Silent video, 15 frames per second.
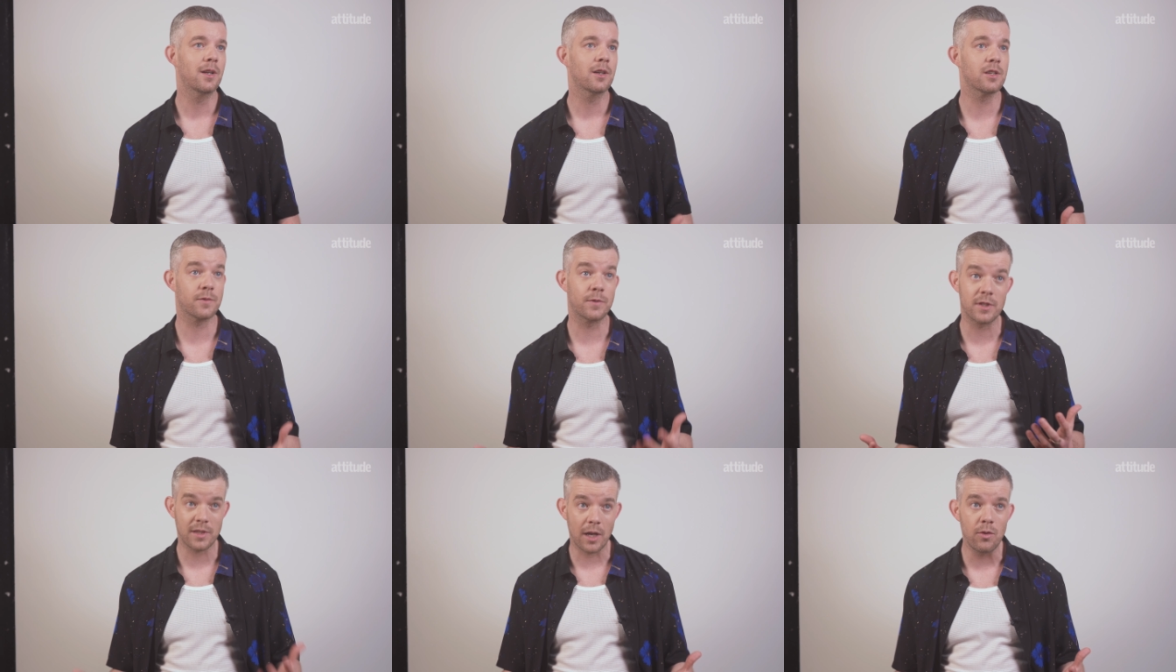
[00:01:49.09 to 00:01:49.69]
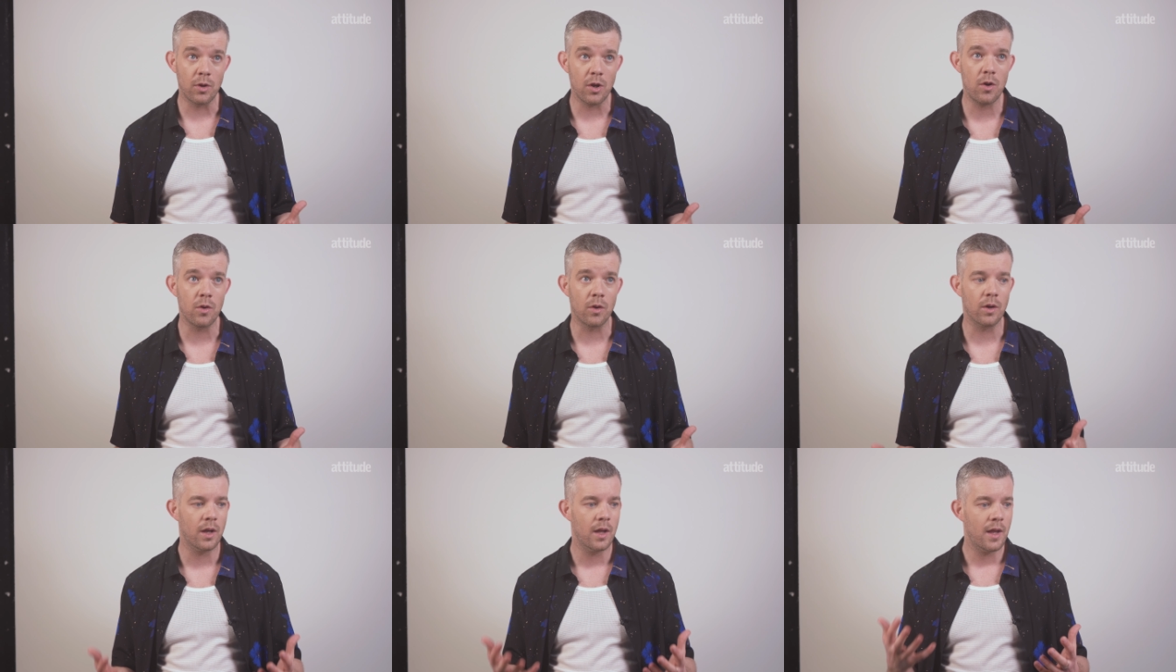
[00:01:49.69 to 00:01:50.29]
Because for so
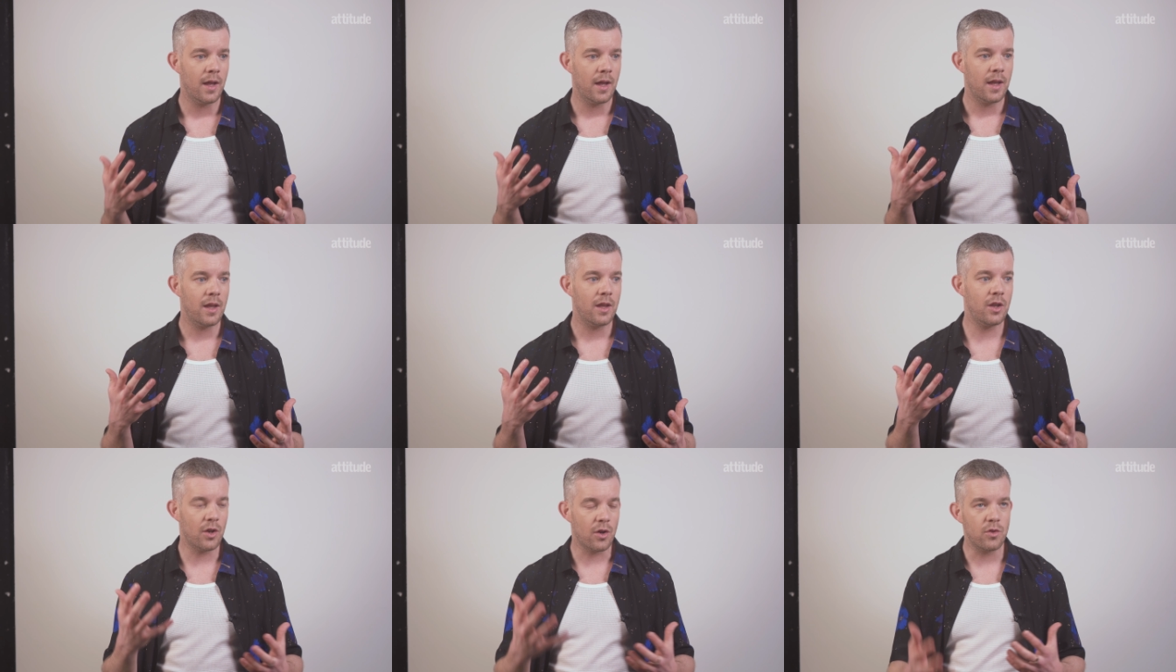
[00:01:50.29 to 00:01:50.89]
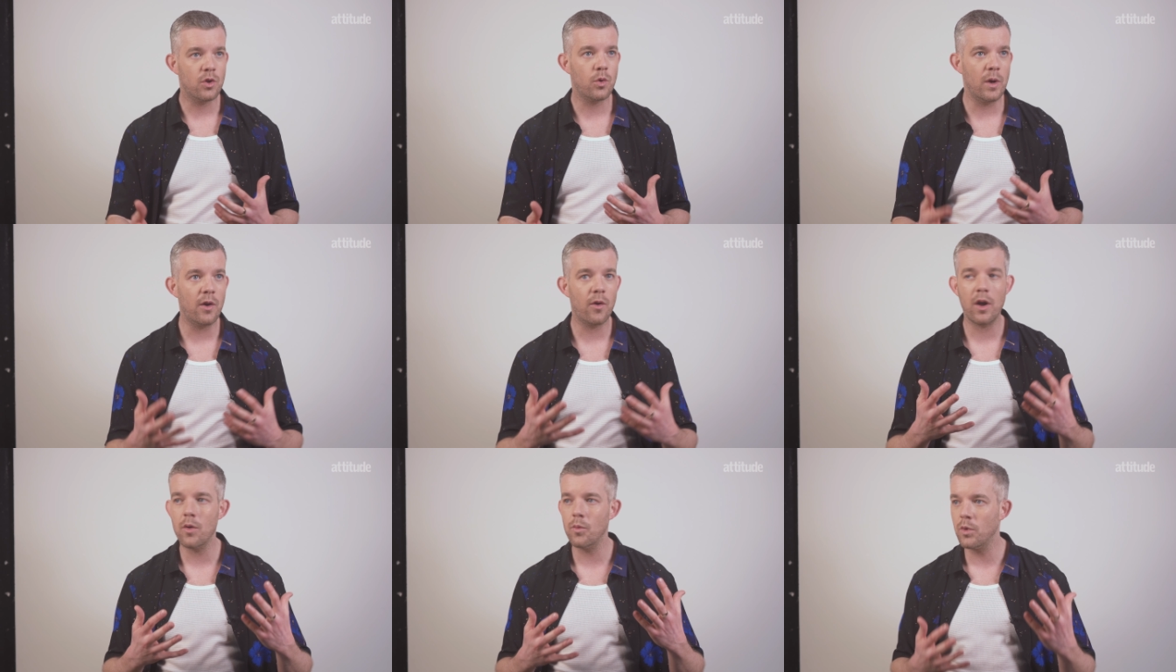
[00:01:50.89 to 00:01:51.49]
long, you know,
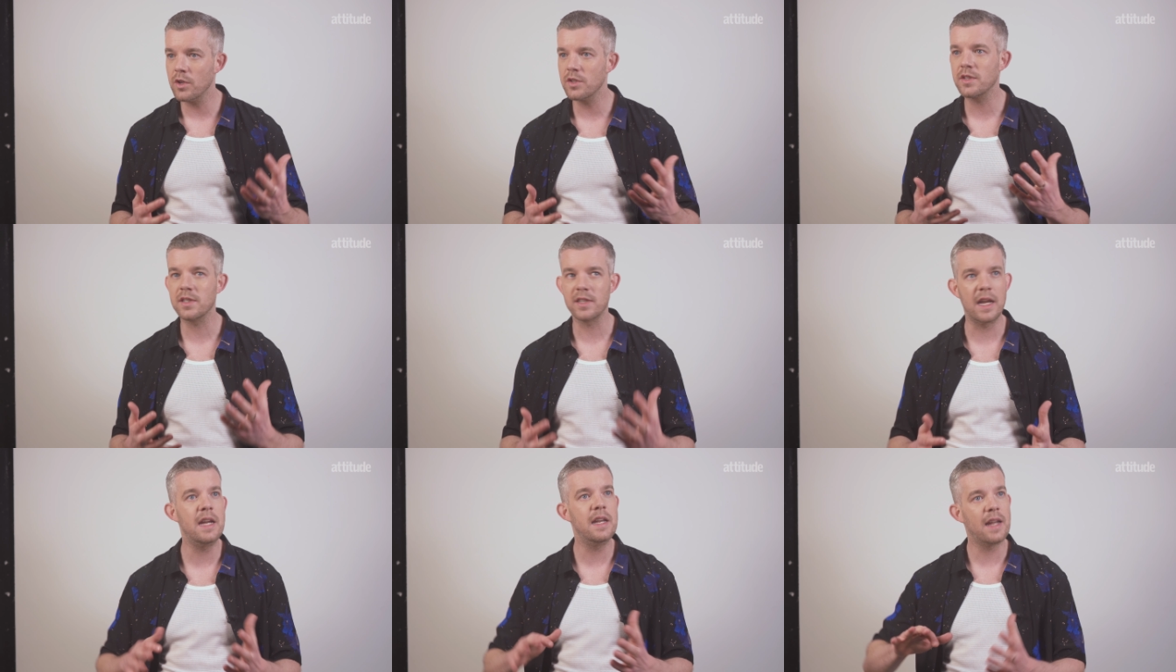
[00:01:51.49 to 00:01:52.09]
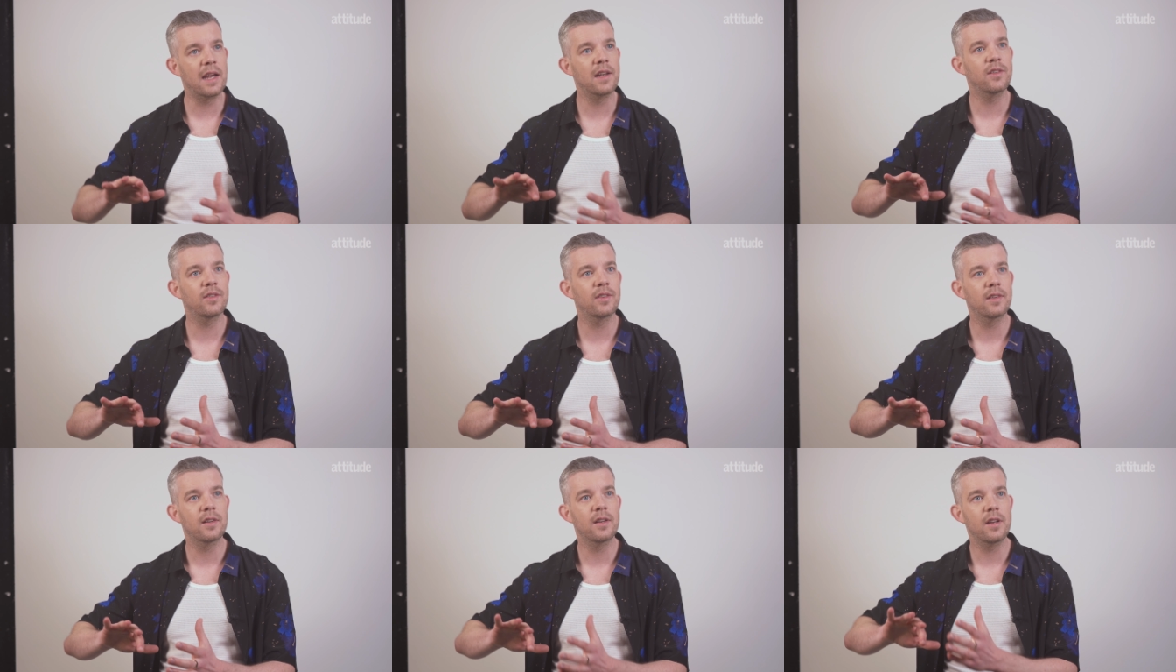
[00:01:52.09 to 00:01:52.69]
queer art was seen
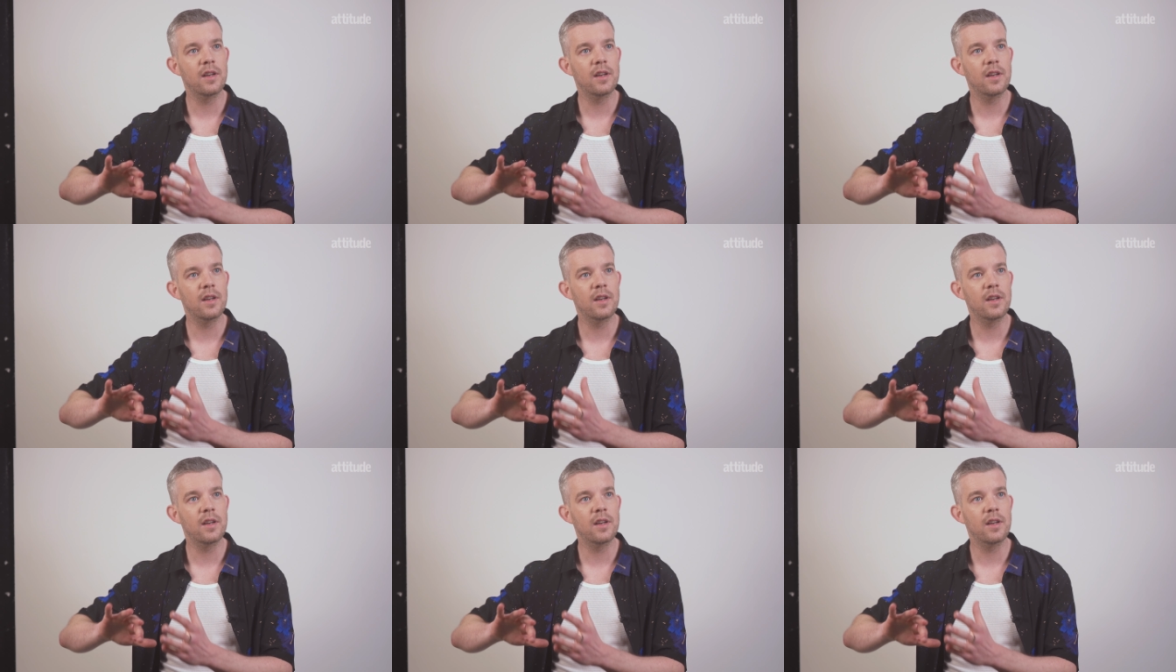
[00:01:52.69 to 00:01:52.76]
as,